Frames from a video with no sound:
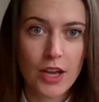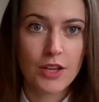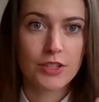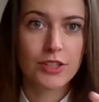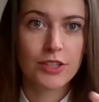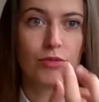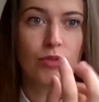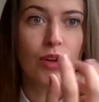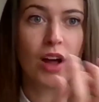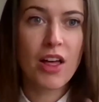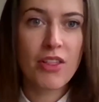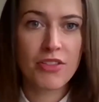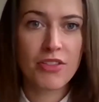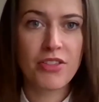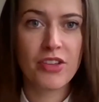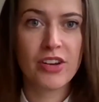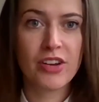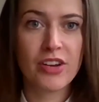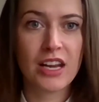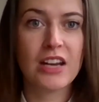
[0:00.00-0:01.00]
So rather
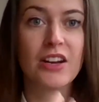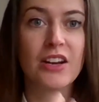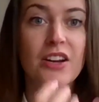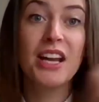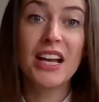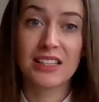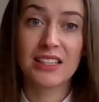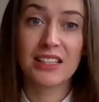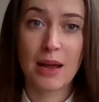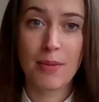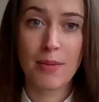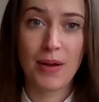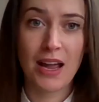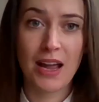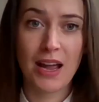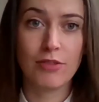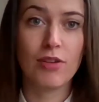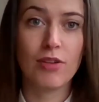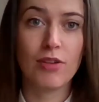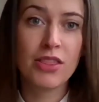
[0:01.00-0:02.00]
than, in our next
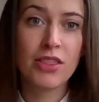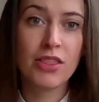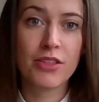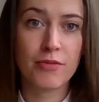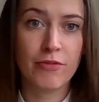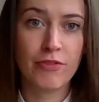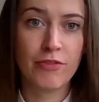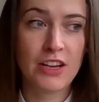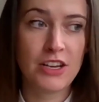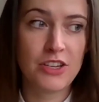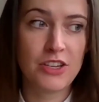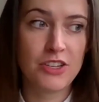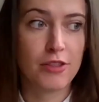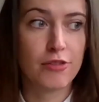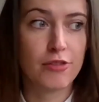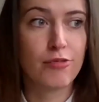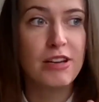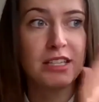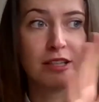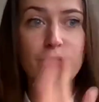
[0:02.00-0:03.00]
campaign, rather than feature
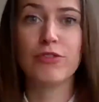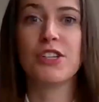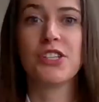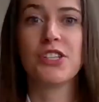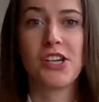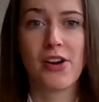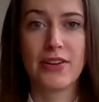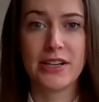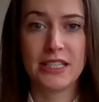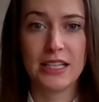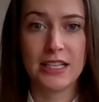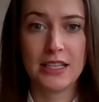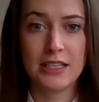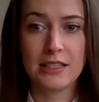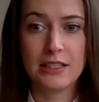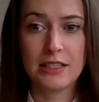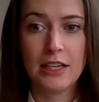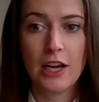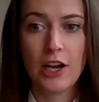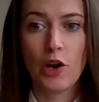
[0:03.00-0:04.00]
3 different
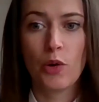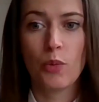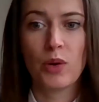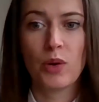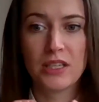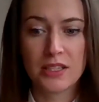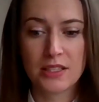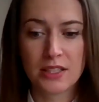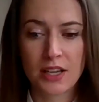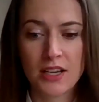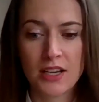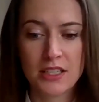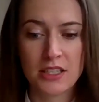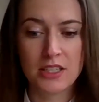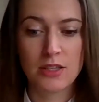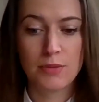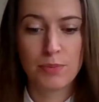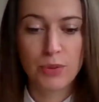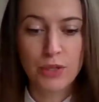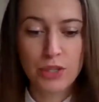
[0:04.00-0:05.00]
charities, we
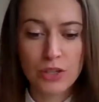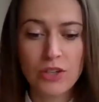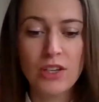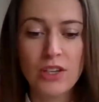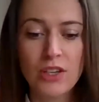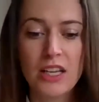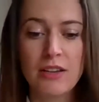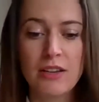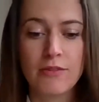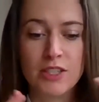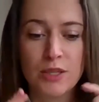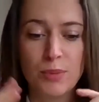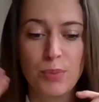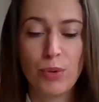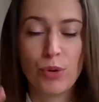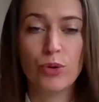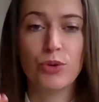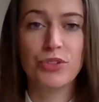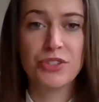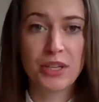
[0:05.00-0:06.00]
decided to purely
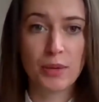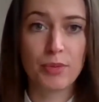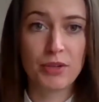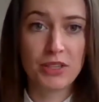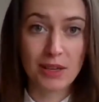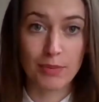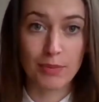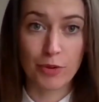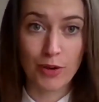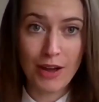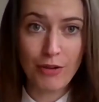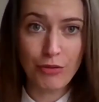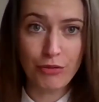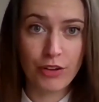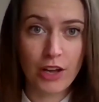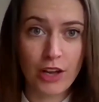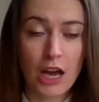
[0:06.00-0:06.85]
support WWF,